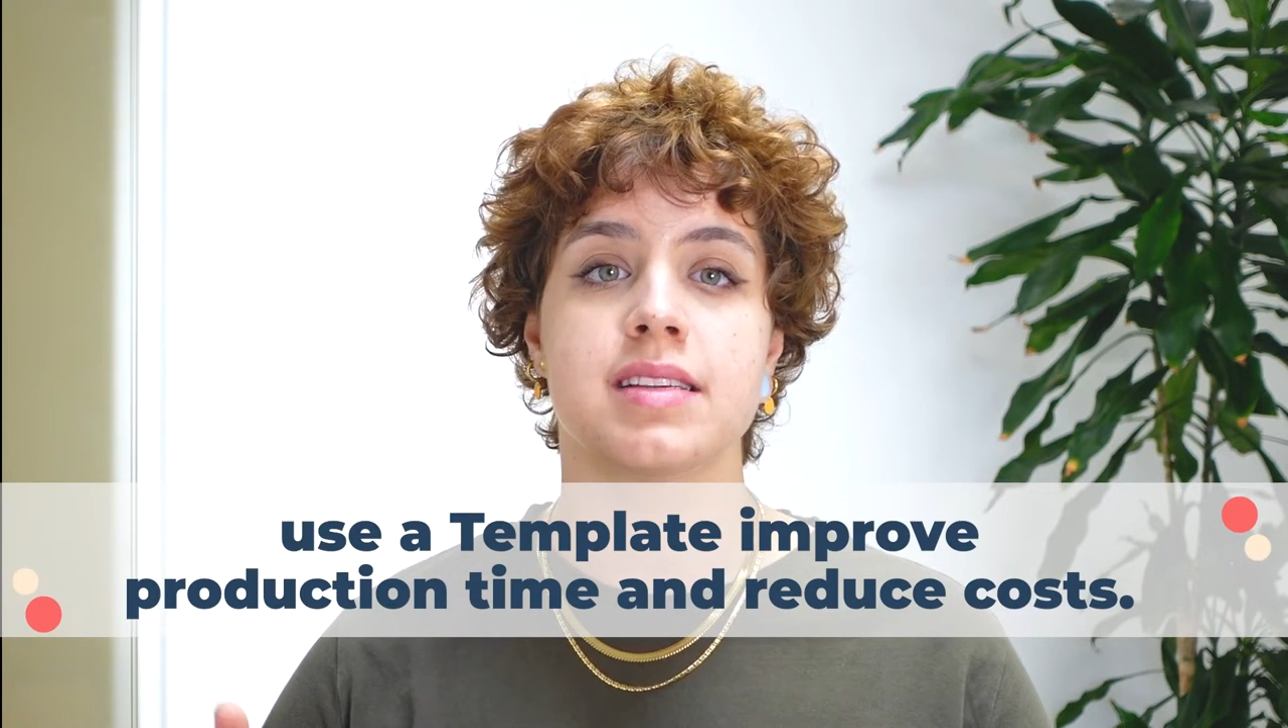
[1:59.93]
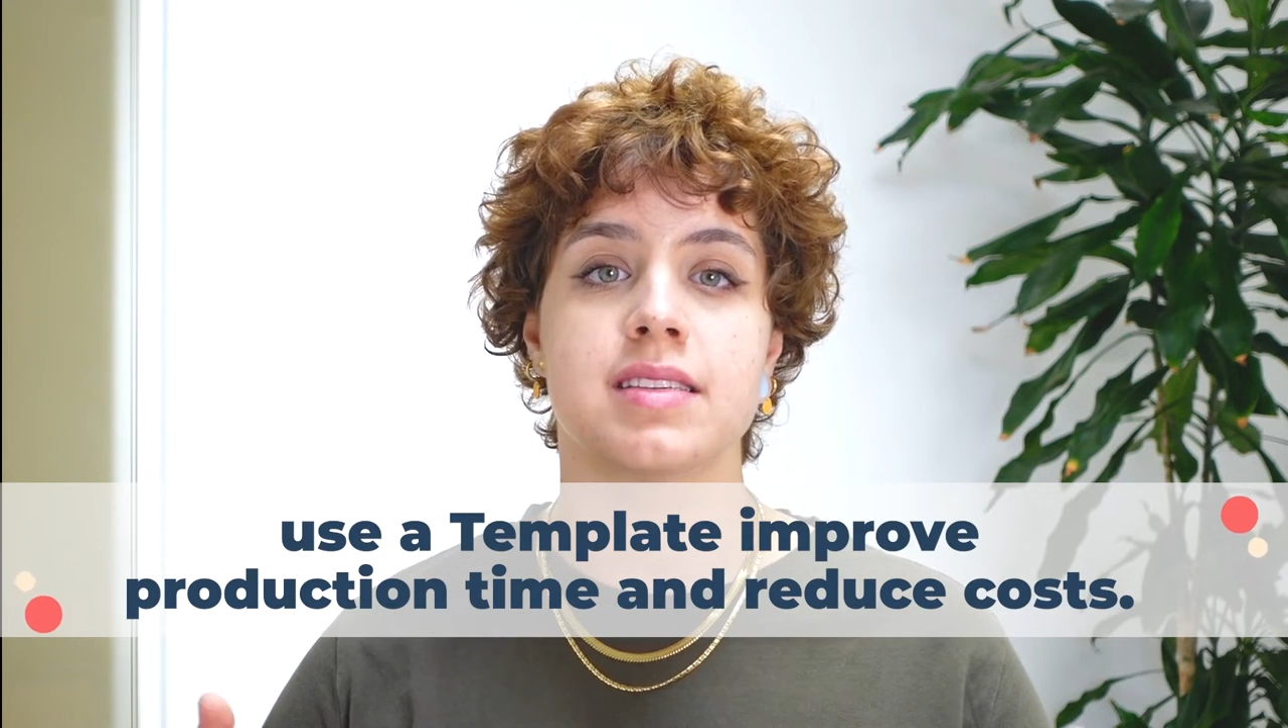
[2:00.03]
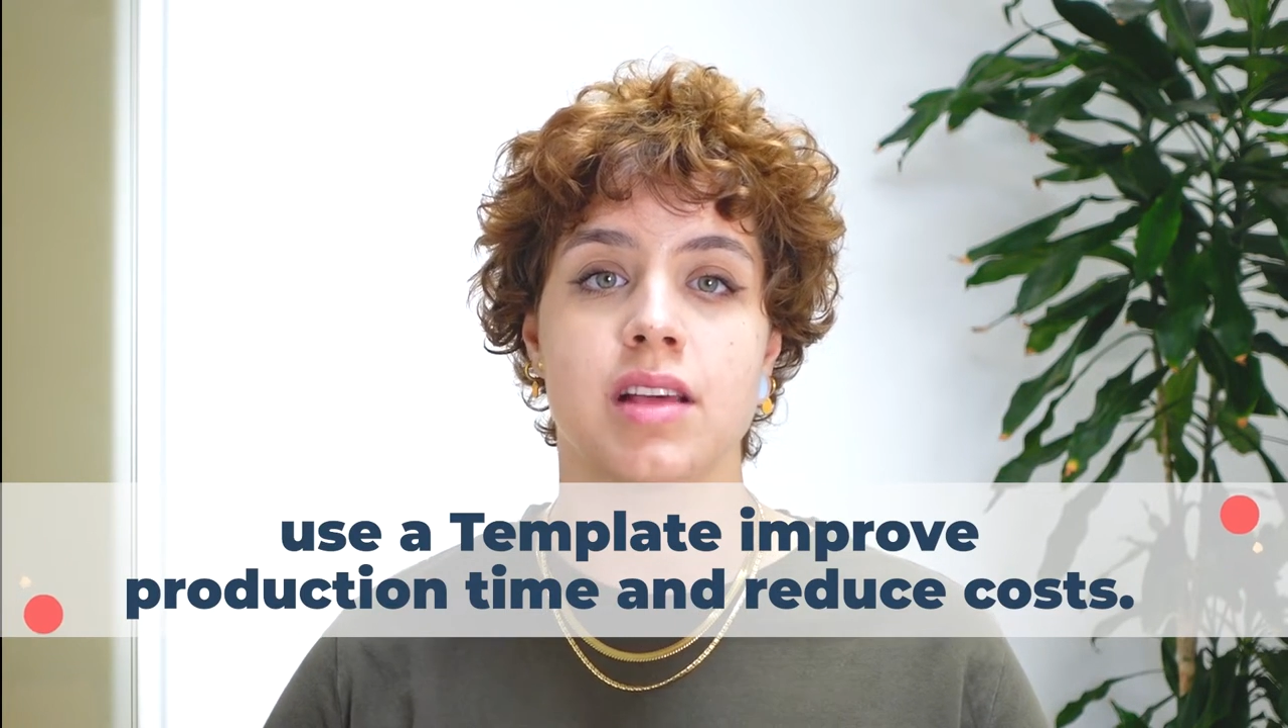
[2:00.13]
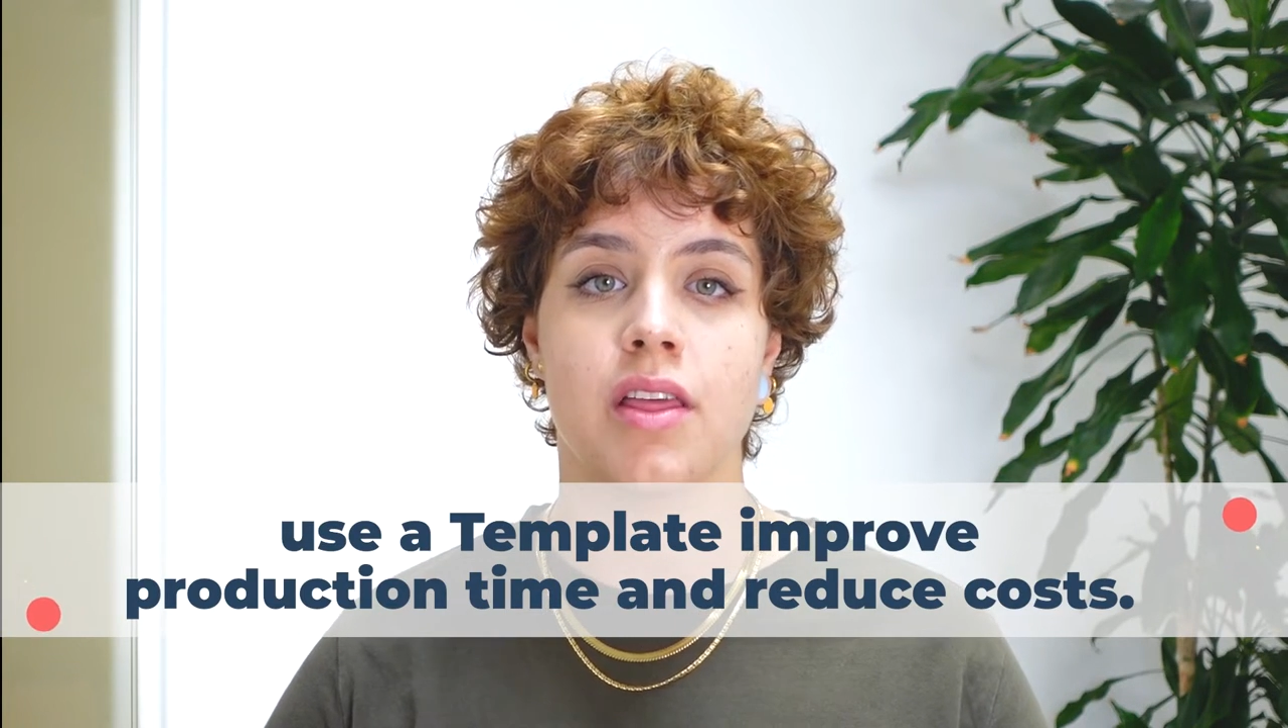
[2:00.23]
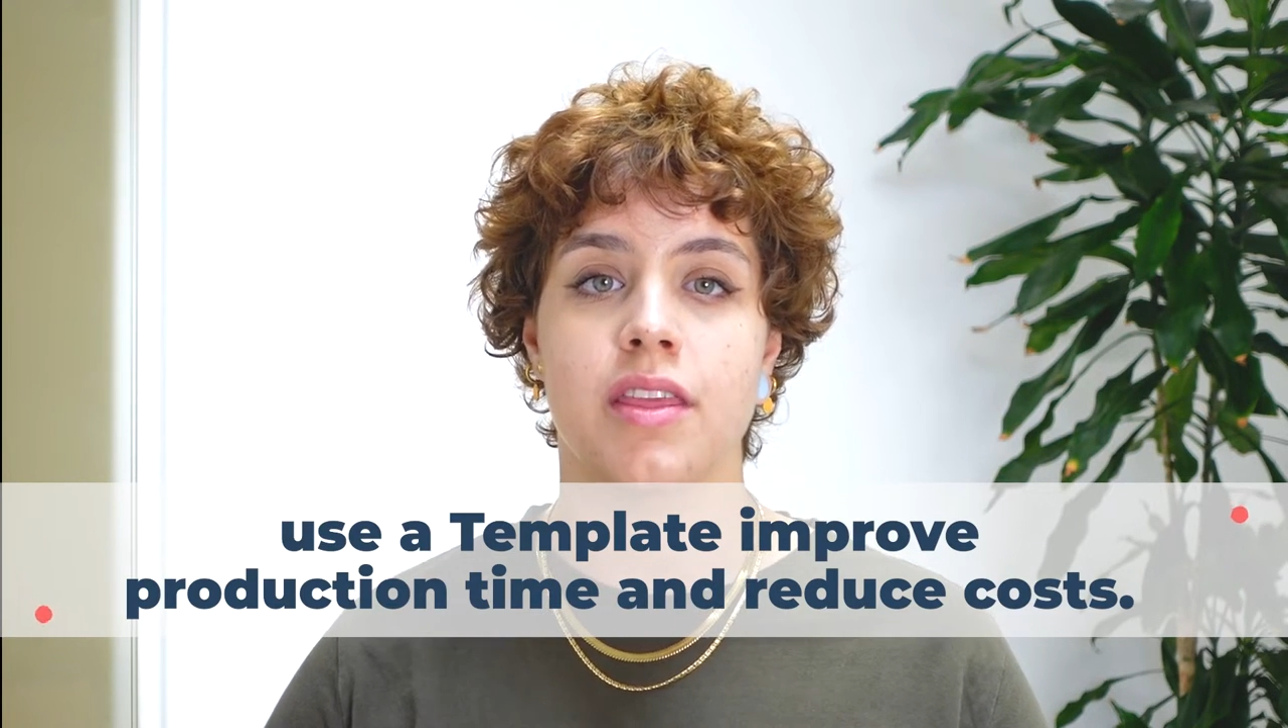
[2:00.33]

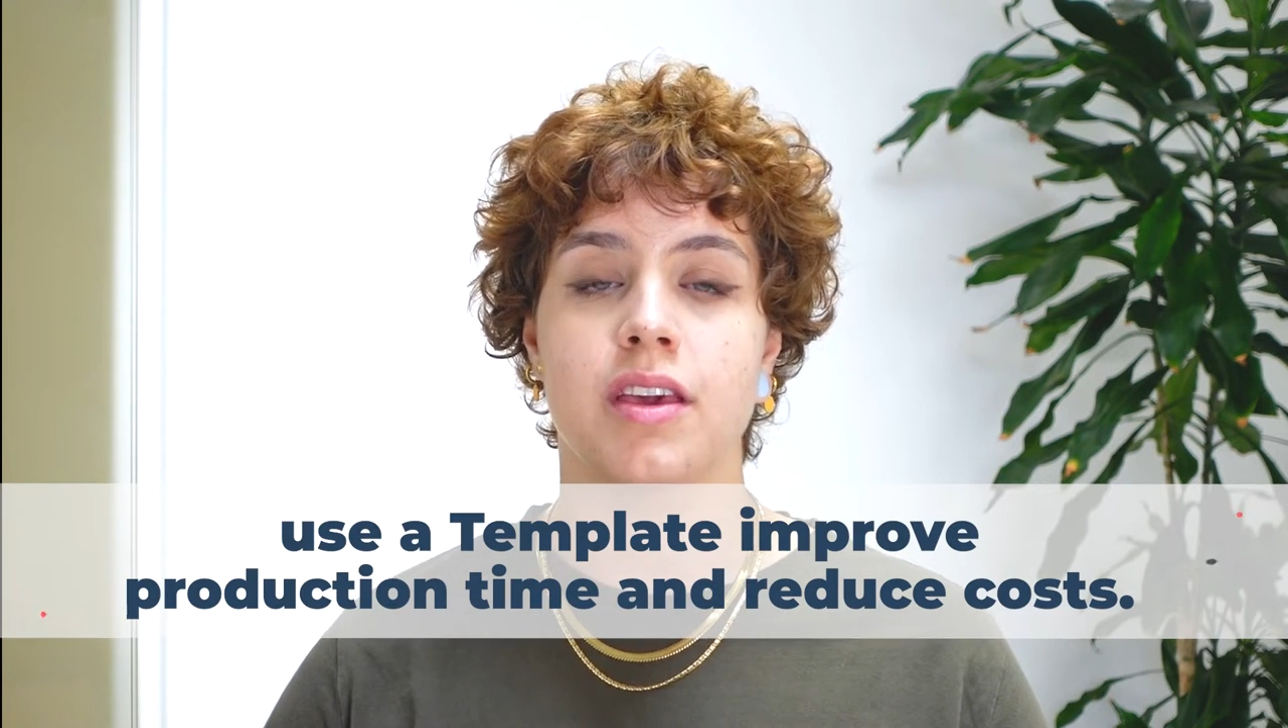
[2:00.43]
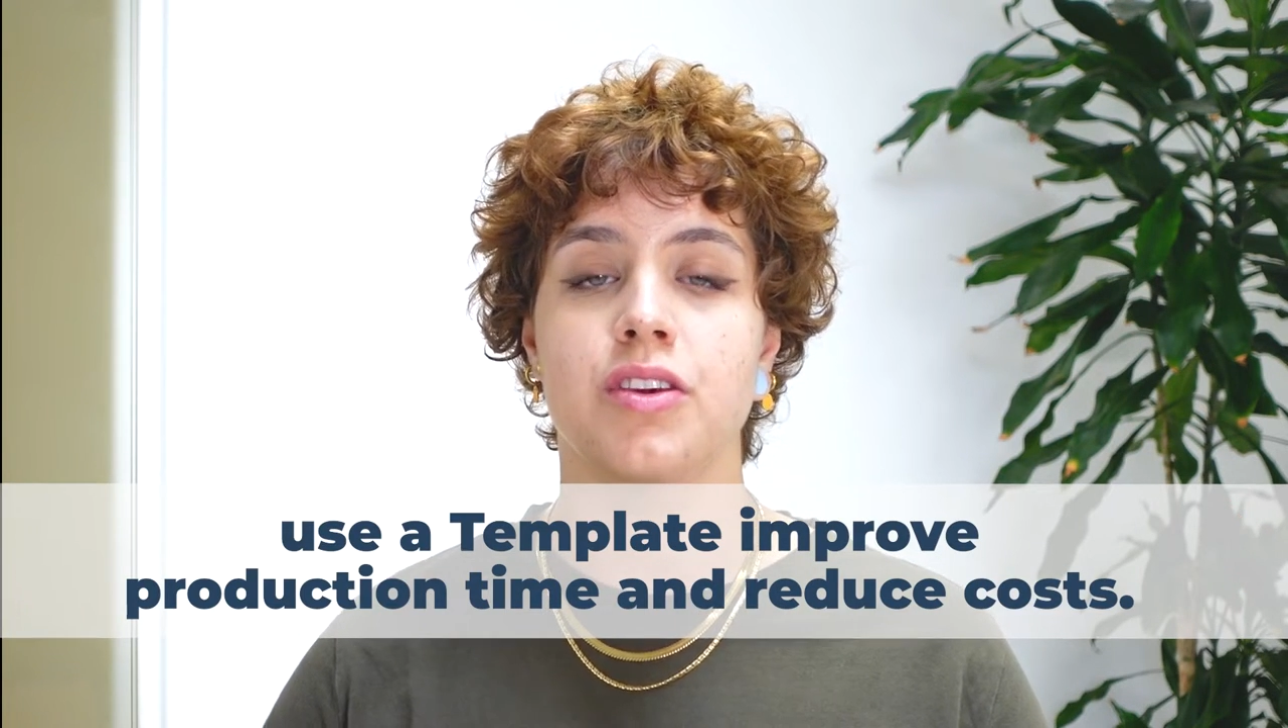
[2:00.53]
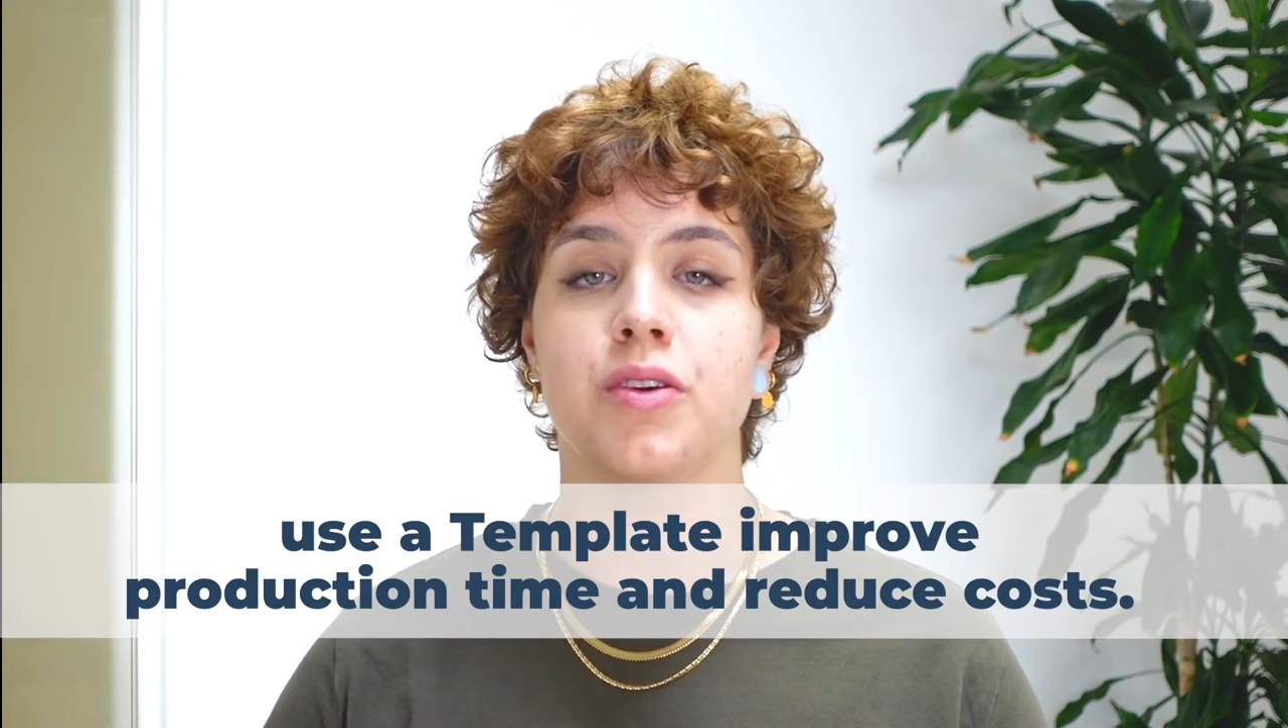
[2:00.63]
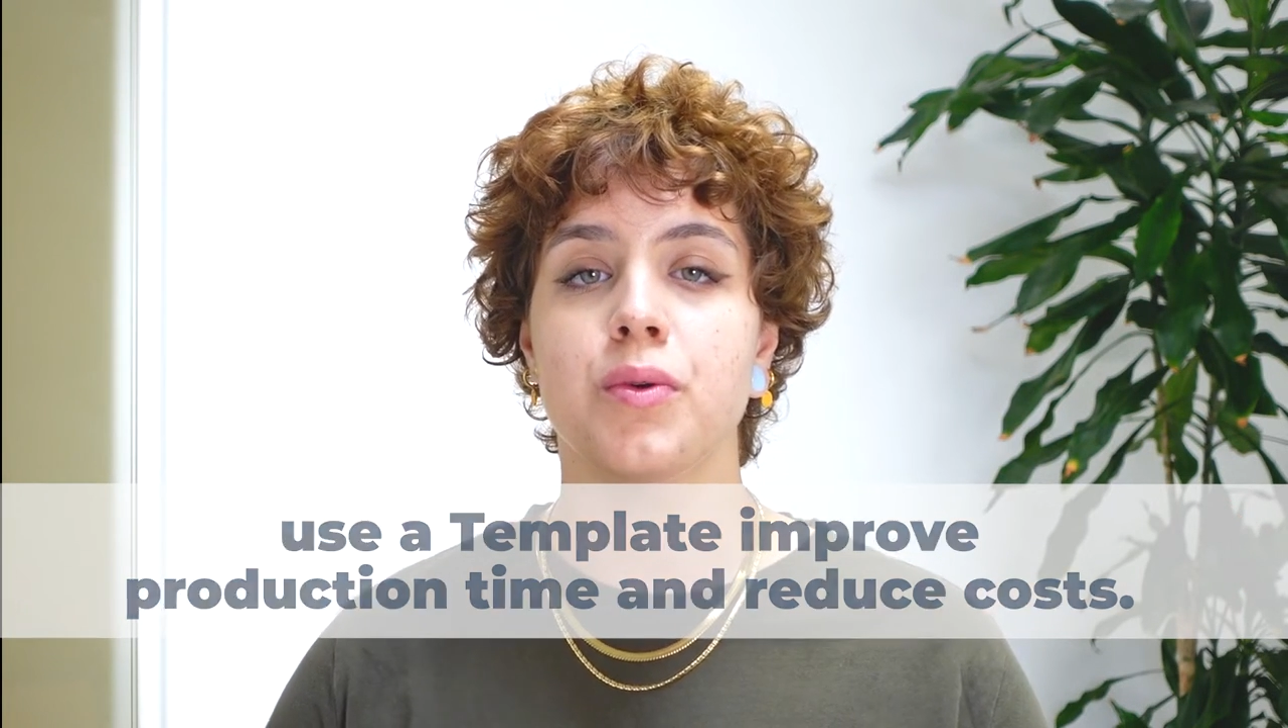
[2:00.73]
something